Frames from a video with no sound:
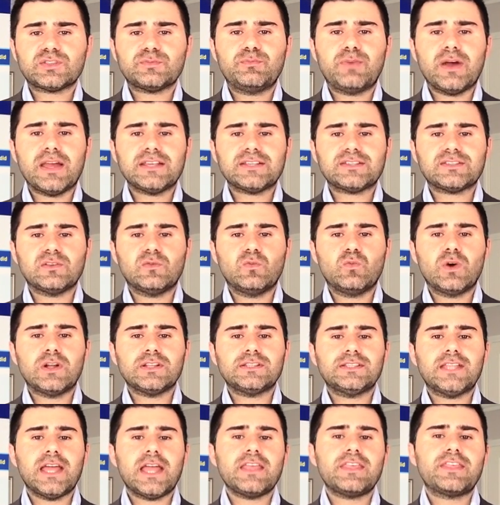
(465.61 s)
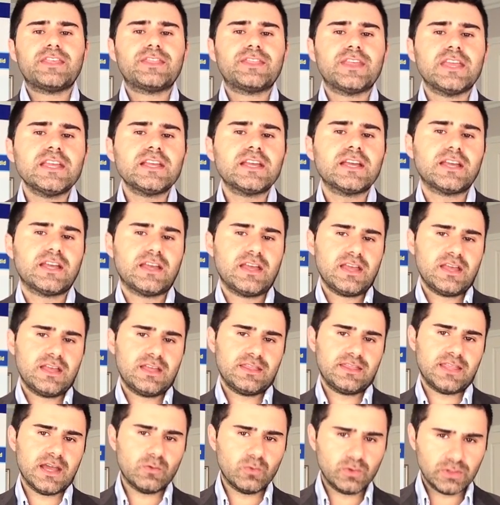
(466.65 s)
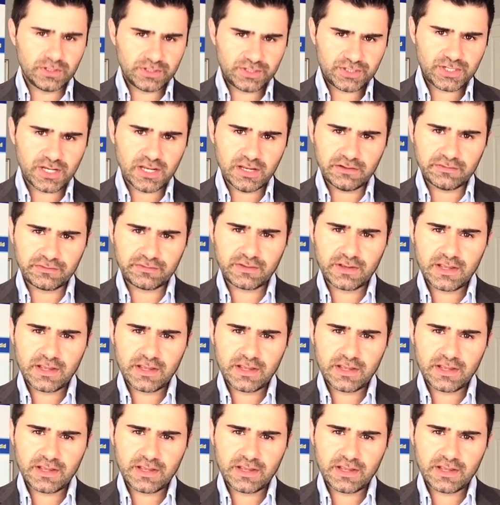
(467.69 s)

based on what they think they will achieve.